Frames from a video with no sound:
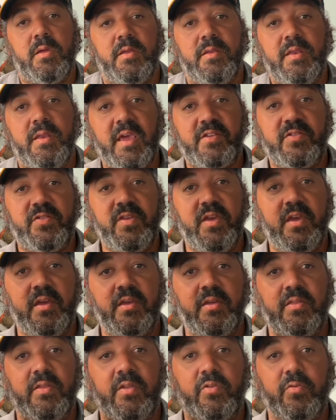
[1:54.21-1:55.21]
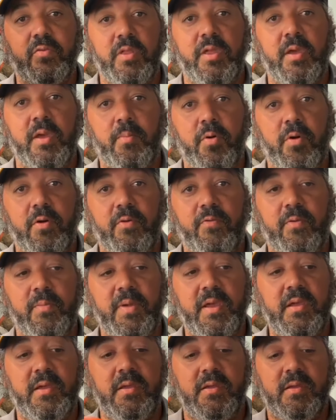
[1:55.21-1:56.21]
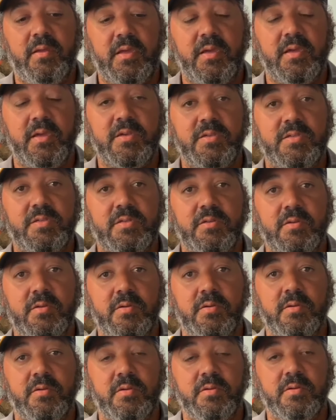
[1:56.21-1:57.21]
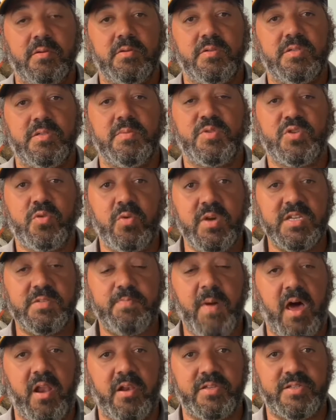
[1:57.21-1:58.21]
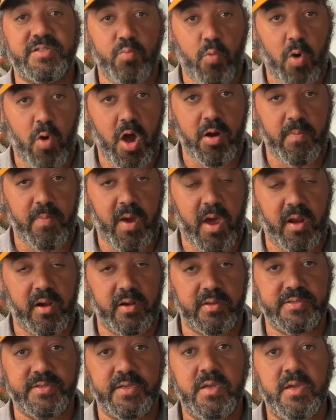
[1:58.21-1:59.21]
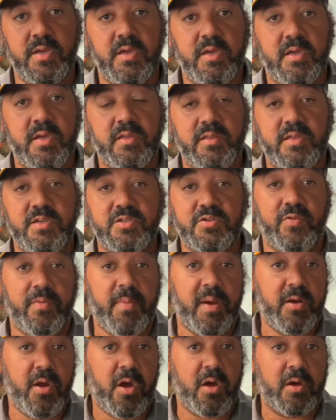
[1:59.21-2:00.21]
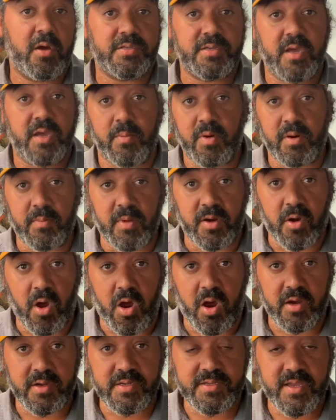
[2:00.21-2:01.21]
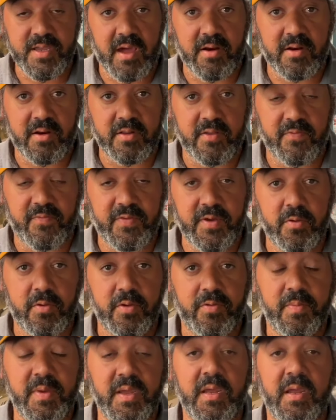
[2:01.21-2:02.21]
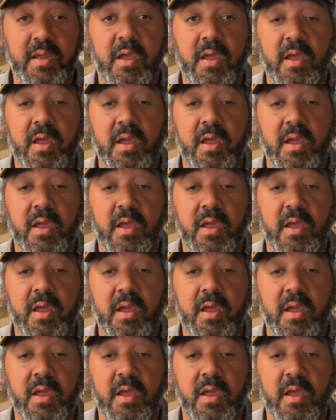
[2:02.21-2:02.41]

Next thing that's really important for me is some squeeze bottles, some water bottles. These are for my dogs. I bring my dogs out into the field with me.